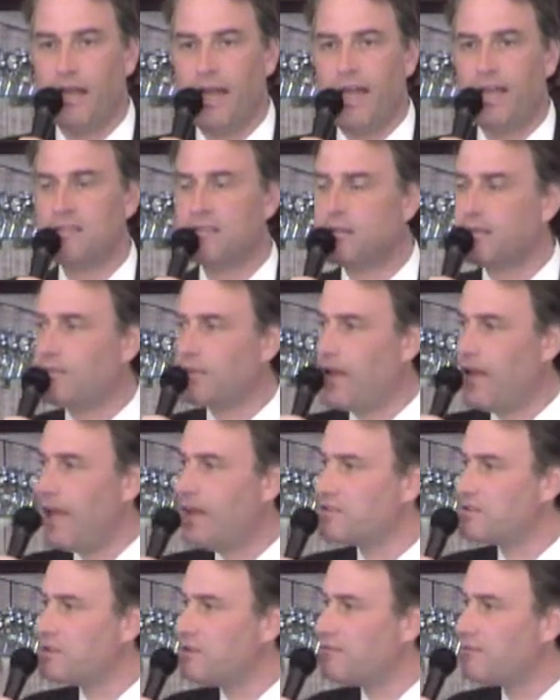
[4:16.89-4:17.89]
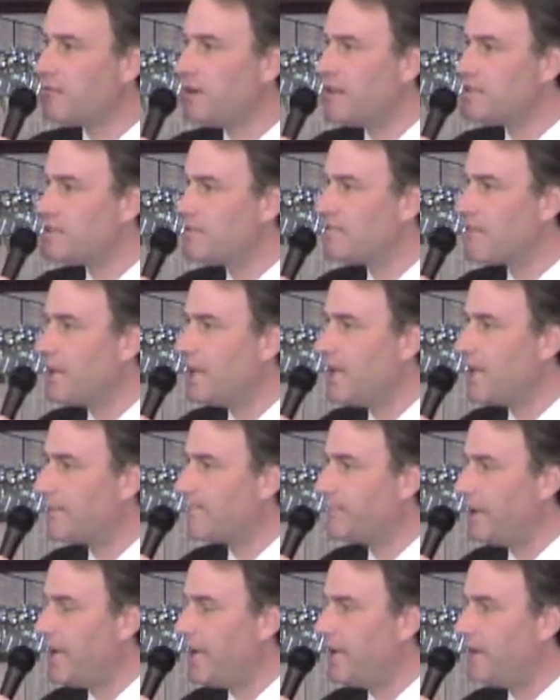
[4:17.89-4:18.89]
Ask your friends if they
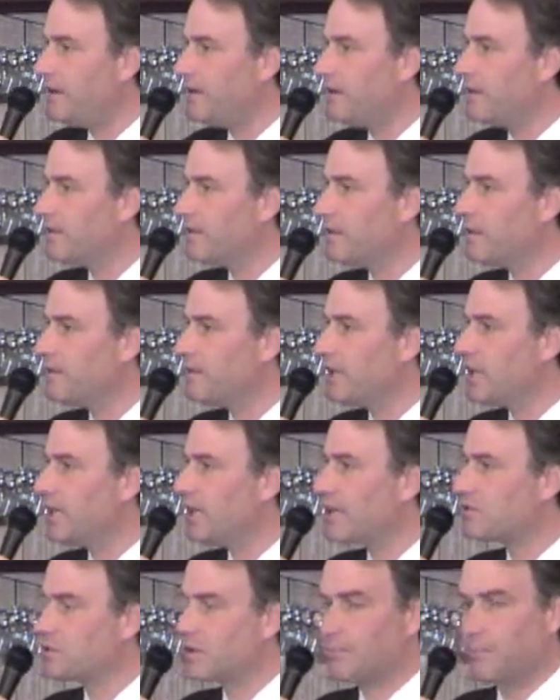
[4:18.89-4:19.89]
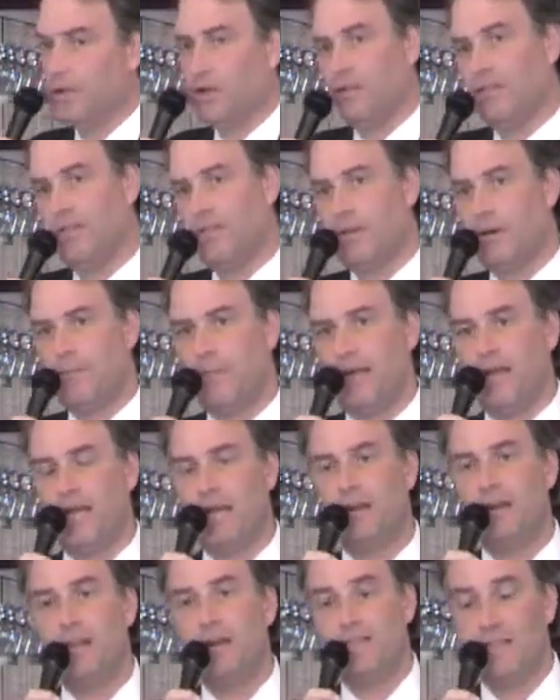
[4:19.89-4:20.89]
like paying the electric bill that they're
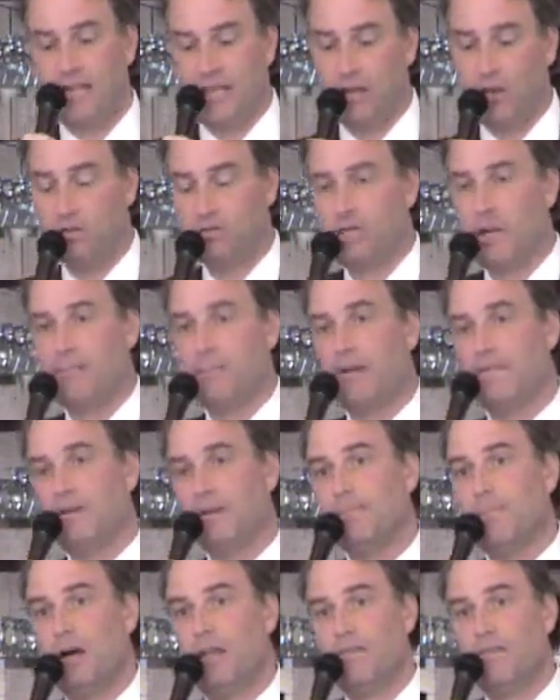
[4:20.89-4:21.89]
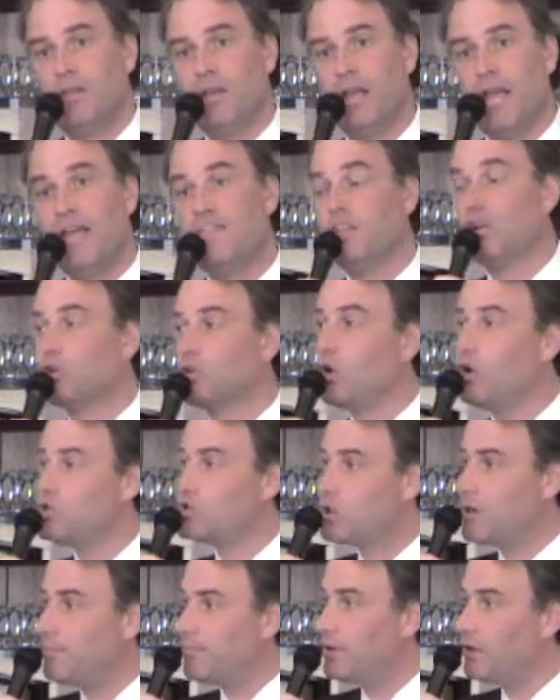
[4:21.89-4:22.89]
paying. It goes up every month. And the
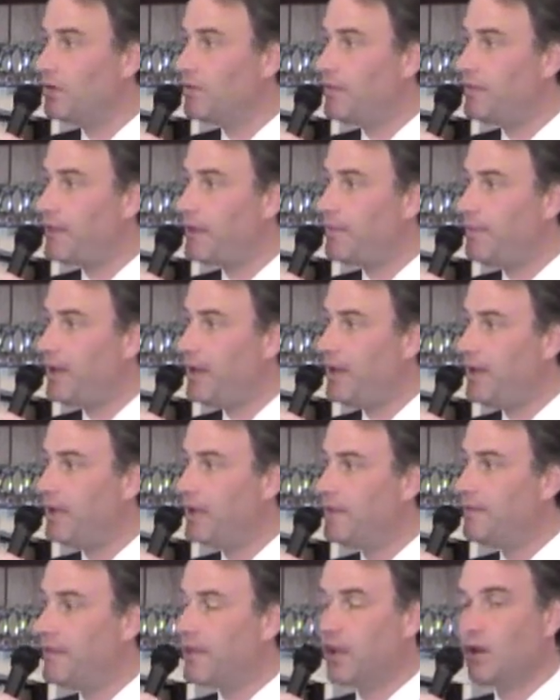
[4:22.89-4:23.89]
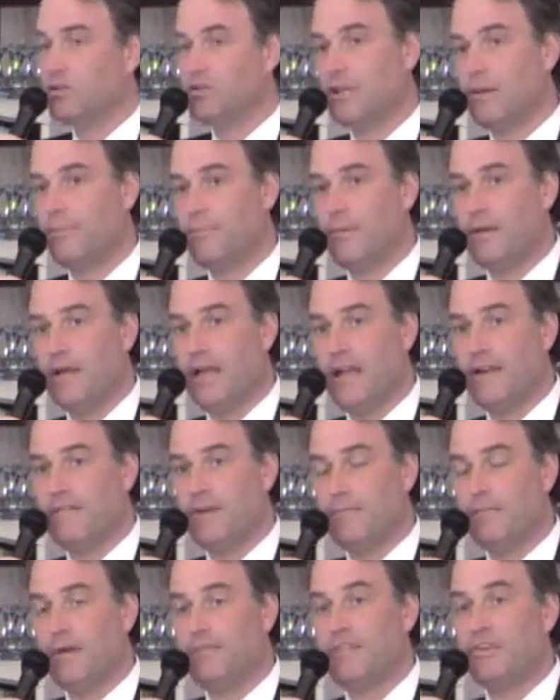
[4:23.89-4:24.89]
grocery bill that they pay, it goes up
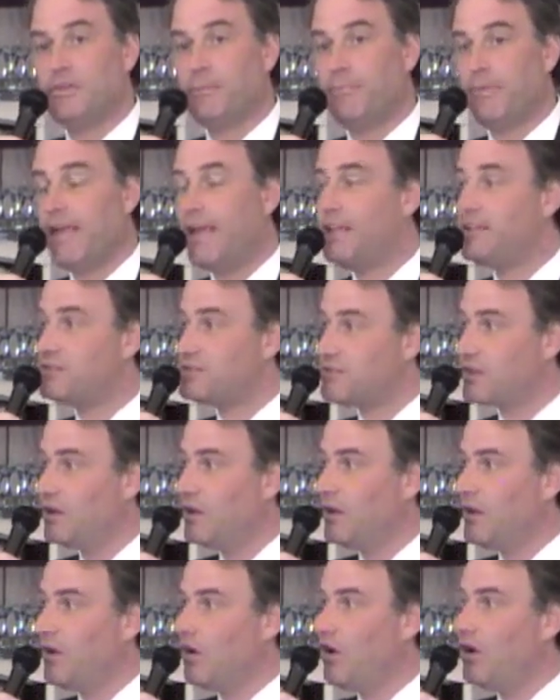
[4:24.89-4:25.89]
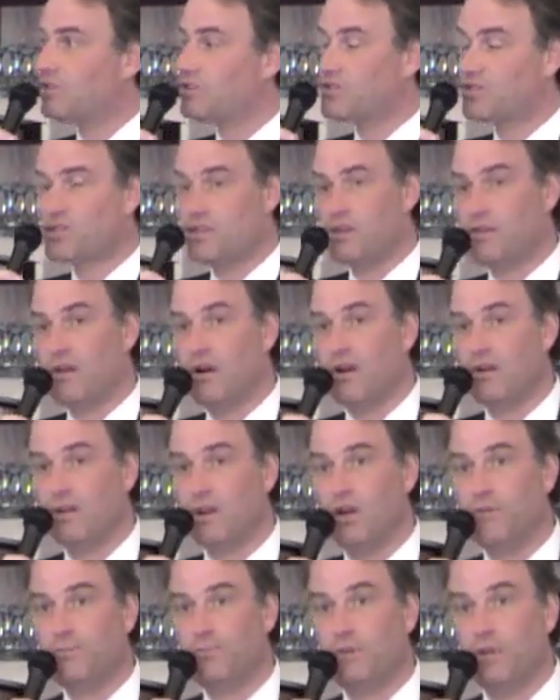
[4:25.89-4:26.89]
every month. It depends on
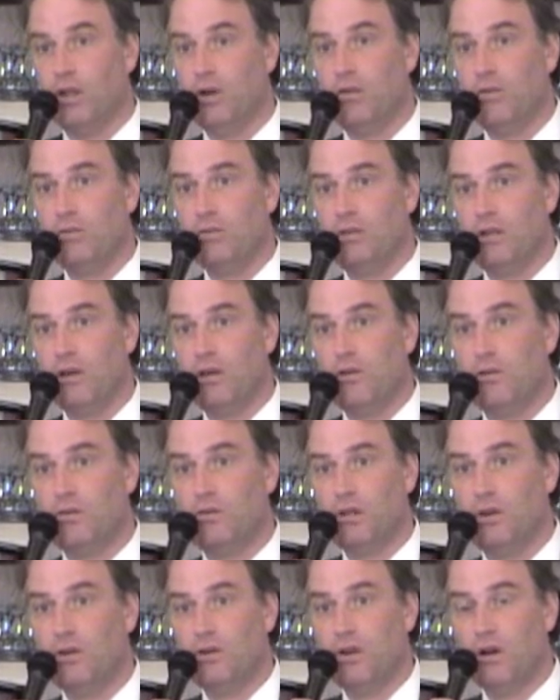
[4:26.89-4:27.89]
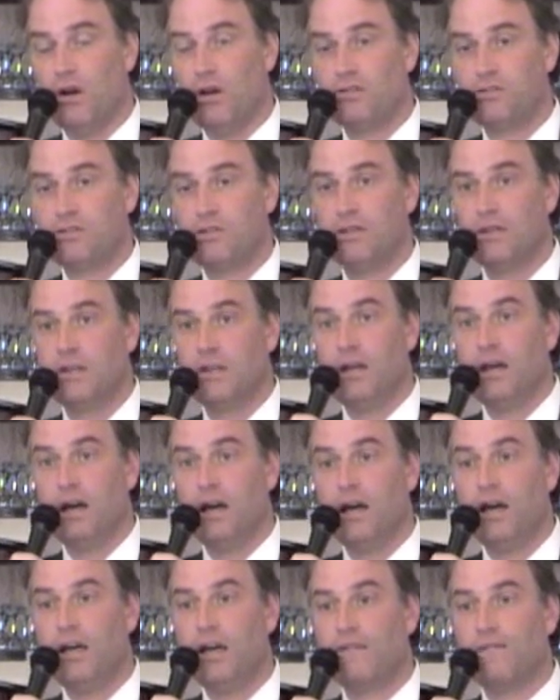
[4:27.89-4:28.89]
low cost
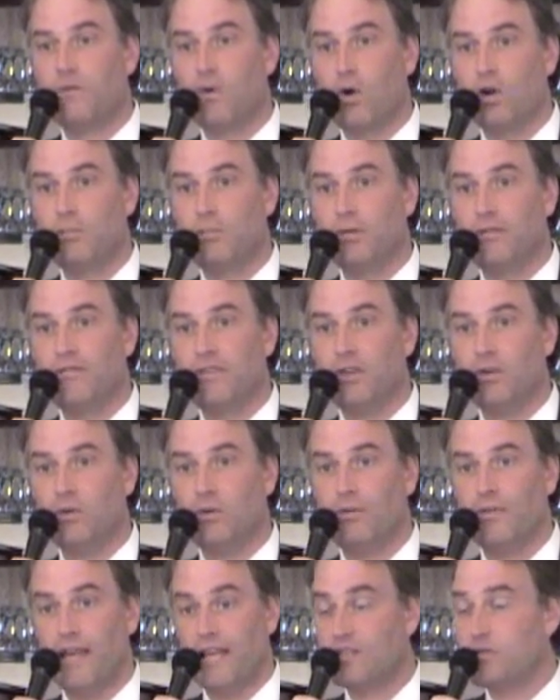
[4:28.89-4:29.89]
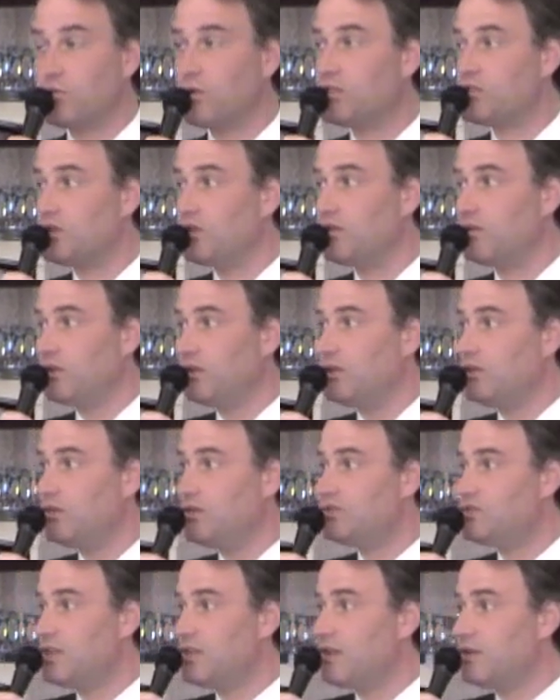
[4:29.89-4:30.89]
and affordable fuel. That's what
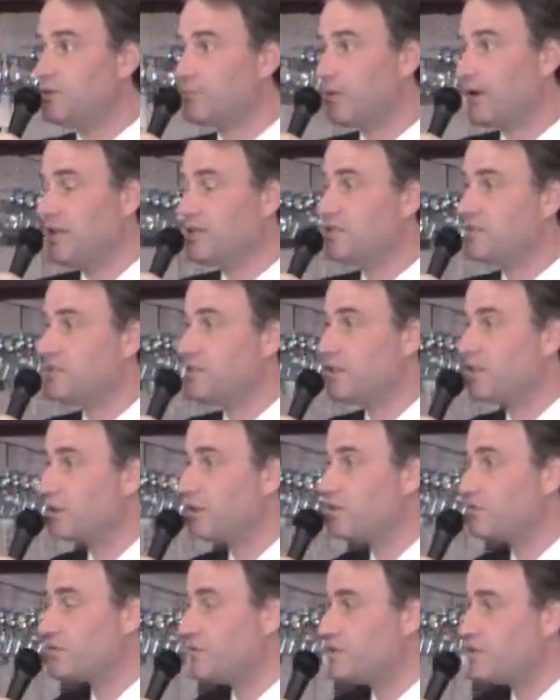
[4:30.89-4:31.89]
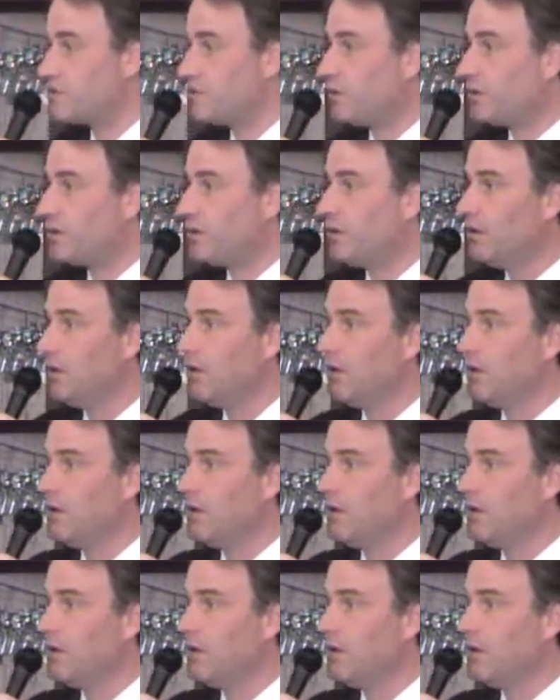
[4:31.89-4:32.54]
you see those prices in the grocery store.